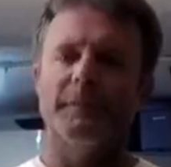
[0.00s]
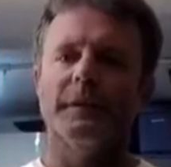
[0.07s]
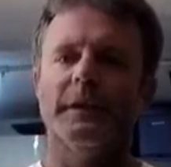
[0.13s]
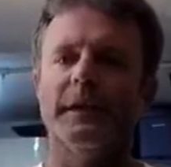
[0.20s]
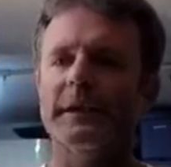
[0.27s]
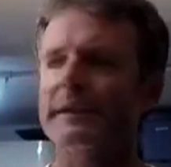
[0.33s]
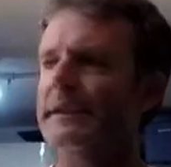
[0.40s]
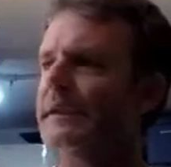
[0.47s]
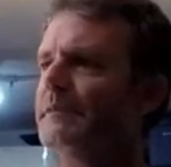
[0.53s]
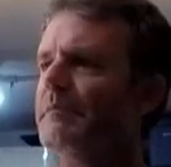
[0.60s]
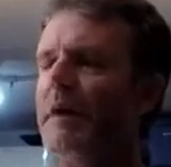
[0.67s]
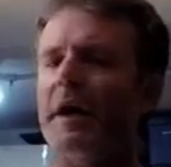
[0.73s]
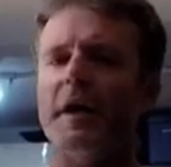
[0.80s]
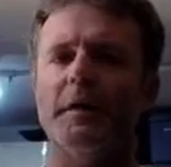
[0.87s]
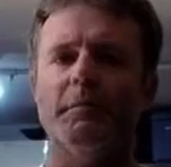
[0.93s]
This is
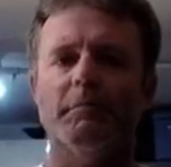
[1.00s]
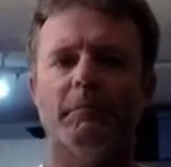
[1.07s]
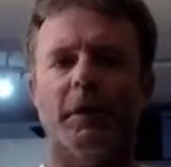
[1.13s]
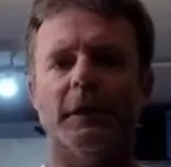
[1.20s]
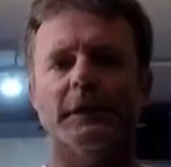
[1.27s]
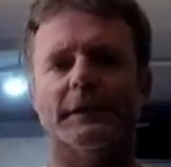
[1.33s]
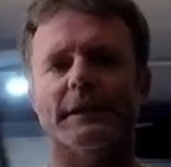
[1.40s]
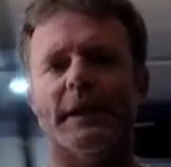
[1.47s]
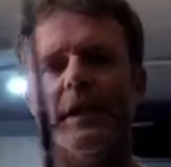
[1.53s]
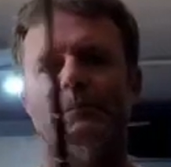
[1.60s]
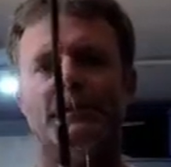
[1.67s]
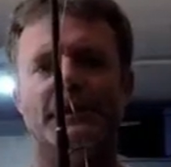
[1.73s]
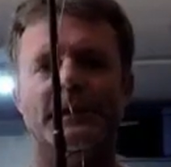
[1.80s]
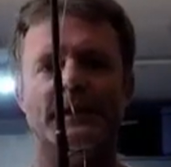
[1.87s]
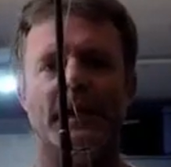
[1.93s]
my mutton
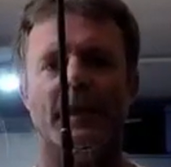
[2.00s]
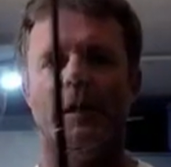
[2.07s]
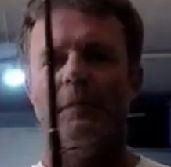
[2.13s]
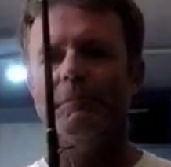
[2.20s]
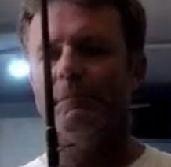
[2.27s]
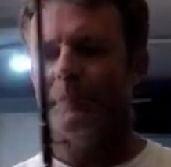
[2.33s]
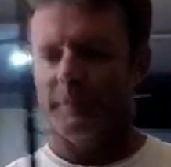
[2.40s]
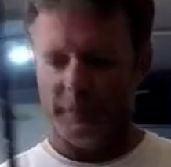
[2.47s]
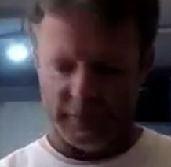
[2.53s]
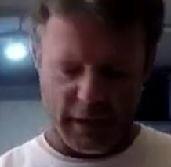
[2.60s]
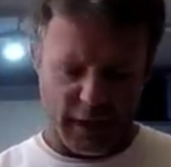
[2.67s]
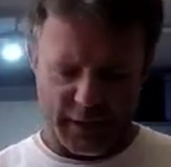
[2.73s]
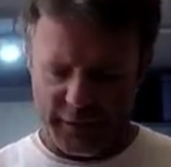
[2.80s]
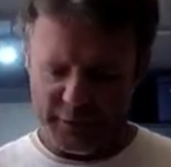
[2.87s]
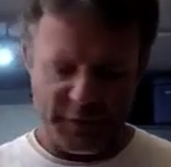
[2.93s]
snapper setup.
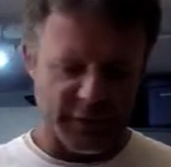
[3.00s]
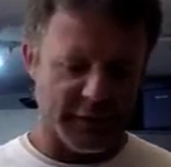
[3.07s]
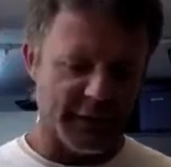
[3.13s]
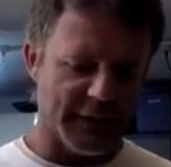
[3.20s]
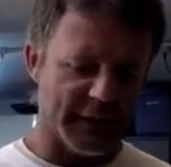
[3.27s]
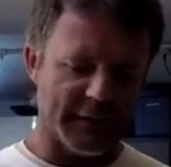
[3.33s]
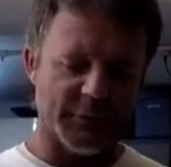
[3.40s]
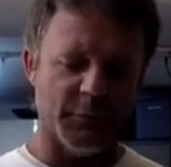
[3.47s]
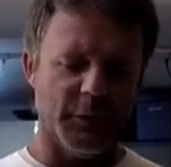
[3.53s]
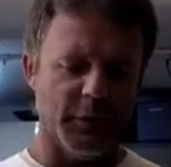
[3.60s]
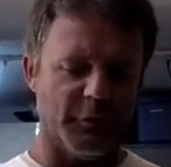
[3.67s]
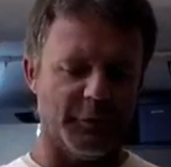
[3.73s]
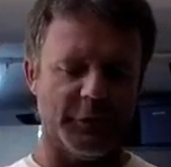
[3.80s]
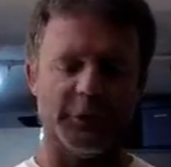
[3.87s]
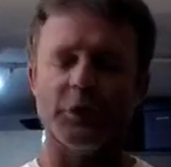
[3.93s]
I use it, this
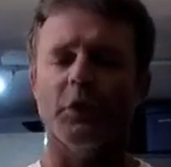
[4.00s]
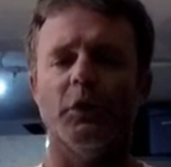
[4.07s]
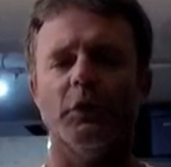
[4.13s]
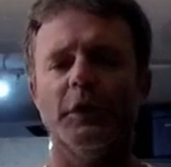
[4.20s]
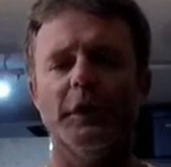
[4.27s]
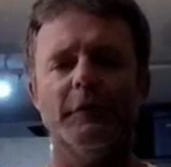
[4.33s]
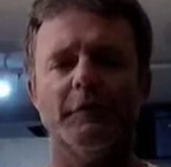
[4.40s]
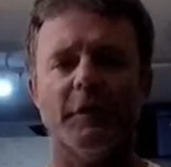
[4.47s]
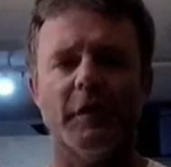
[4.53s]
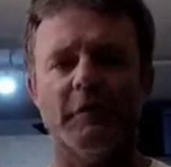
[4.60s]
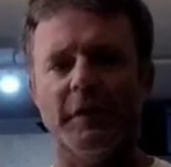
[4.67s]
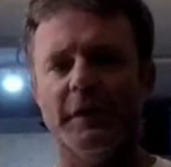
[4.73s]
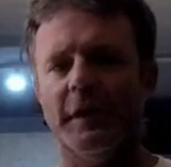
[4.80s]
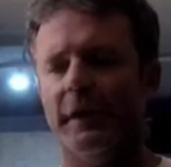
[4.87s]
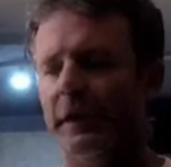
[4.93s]
reel for trolling, for
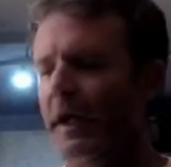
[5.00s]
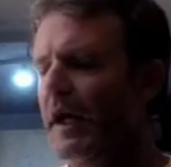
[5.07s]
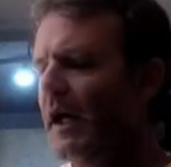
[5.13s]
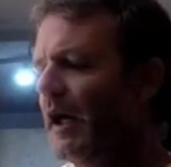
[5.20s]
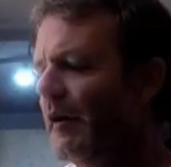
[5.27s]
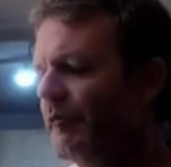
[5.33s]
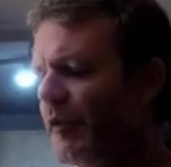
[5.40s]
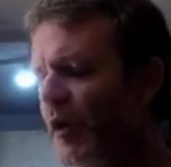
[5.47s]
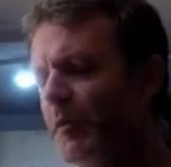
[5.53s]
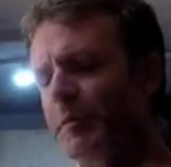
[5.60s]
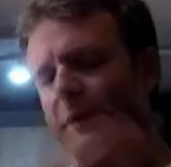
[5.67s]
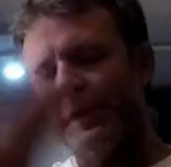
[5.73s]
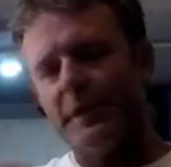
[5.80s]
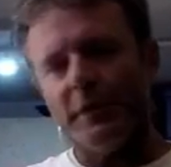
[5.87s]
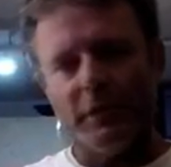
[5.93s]
everything.
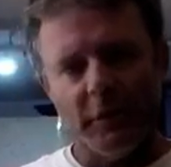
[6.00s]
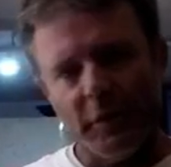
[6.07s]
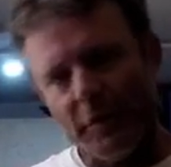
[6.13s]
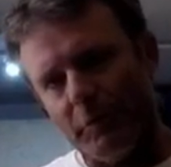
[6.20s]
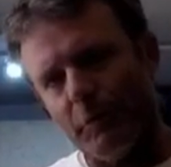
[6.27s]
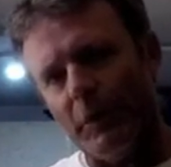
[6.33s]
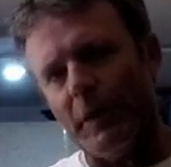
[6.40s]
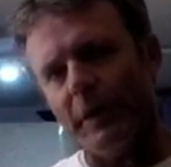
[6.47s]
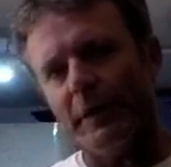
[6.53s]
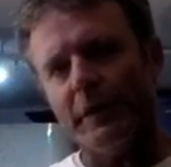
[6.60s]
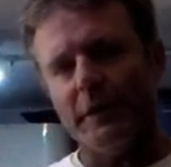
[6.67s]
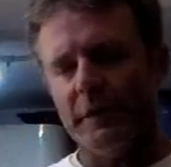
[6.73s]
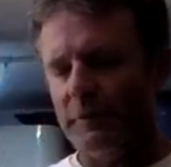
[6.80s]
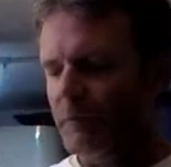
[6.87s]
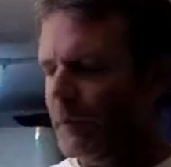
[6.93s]
Very peculiar when I
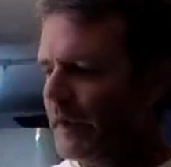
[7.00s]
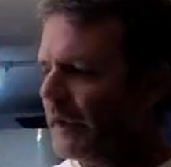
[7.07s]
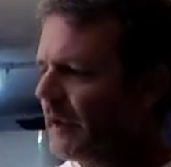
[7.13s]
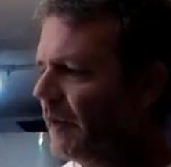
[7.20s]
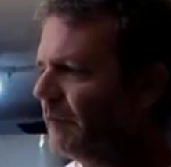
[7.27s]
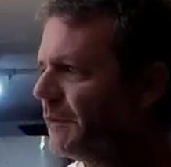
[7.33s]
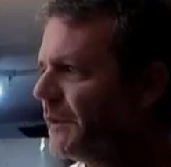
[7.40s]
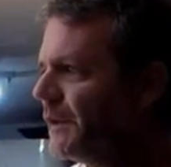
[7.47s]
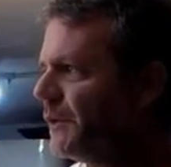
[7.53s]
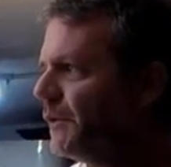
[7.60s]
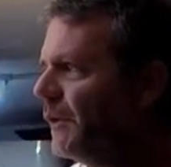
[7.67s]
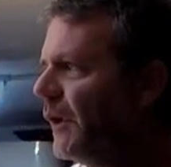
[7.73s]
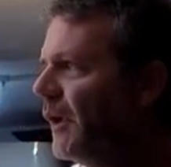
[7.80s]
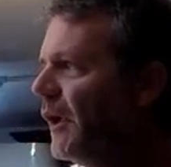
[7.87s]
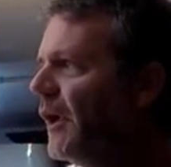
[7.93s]
when it comes
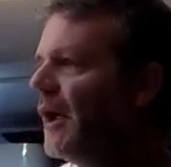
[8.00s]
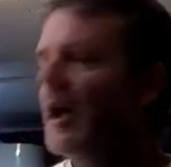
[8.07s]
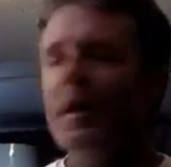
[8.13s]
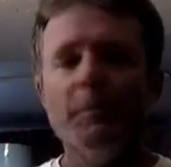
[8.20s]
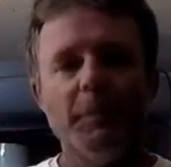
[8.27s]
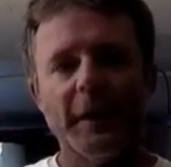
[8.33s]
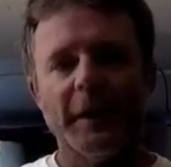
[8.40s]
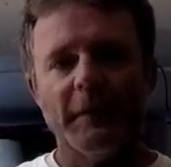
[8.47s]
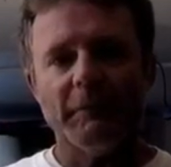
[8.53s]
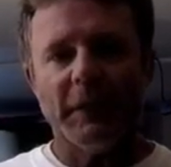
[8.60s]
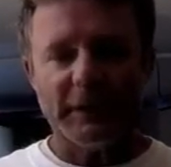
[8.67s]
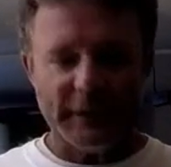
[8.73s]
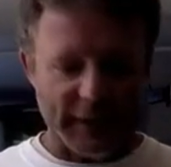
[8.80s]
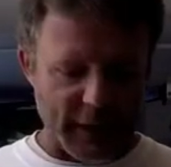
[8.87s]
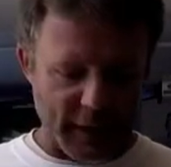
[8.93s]
to uh, picking my
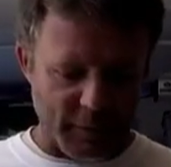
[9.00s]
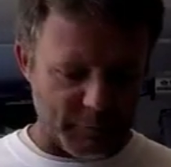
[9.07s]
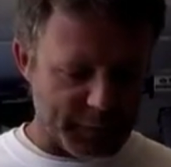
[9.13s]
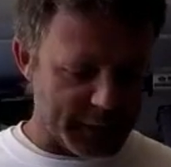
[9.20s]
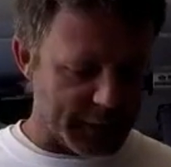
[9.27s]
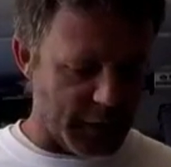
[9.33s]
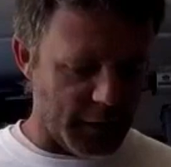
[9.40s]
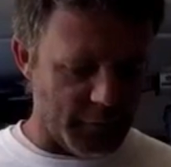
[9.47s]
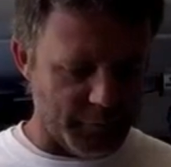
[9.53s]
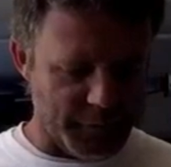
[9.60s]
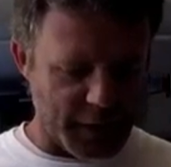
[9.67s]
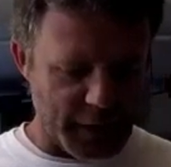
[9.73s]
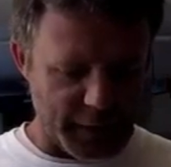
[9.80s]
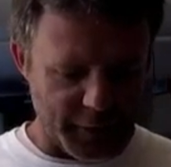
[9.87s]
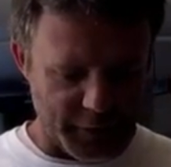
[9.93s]
setups um,
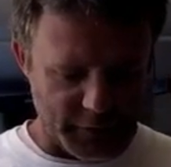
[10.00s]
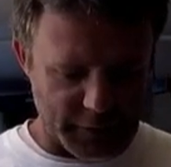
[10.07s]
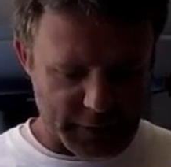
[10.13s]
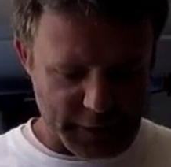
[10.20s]
that I use.